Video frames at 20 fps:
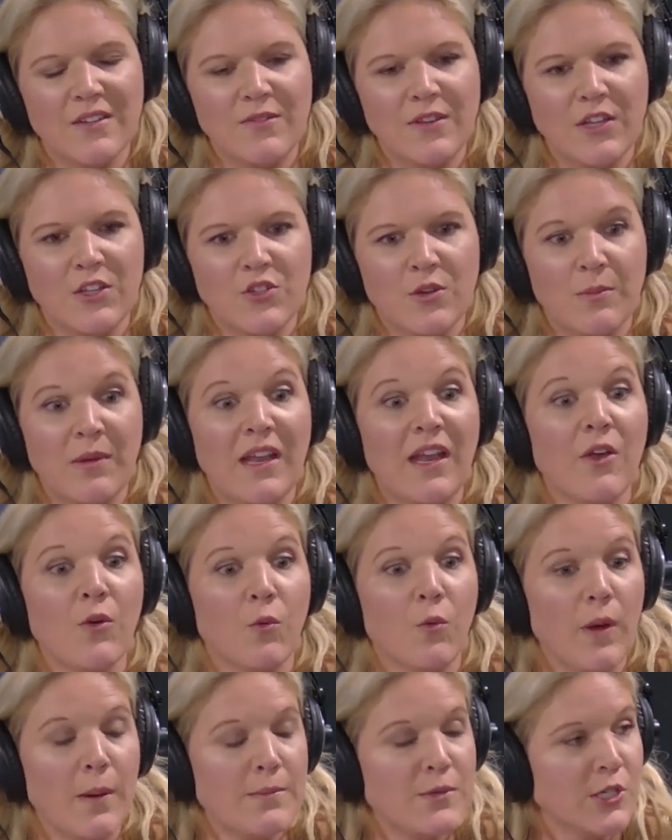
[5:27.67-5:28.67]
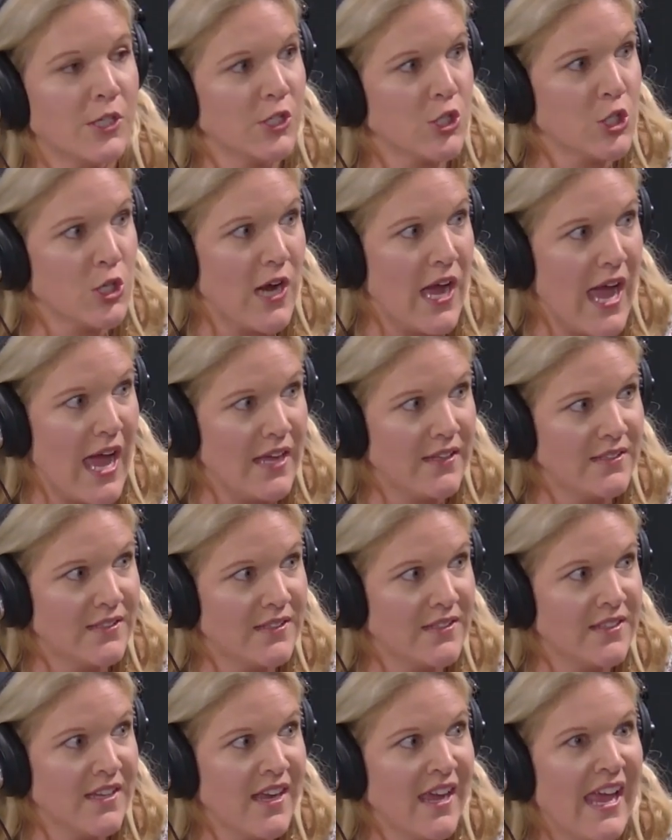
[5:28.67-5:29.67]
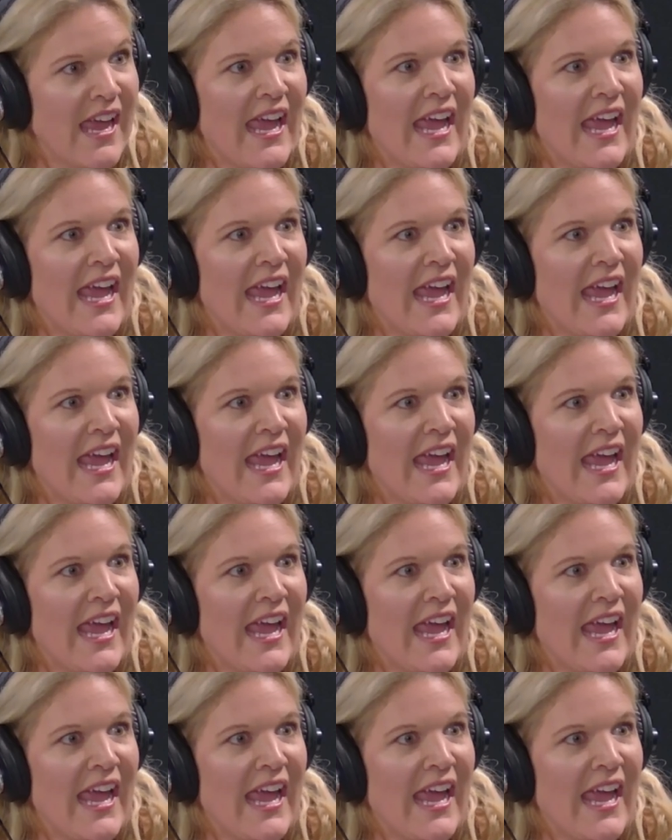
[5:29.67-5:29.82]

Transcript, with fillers: the field trip and had ripped her dress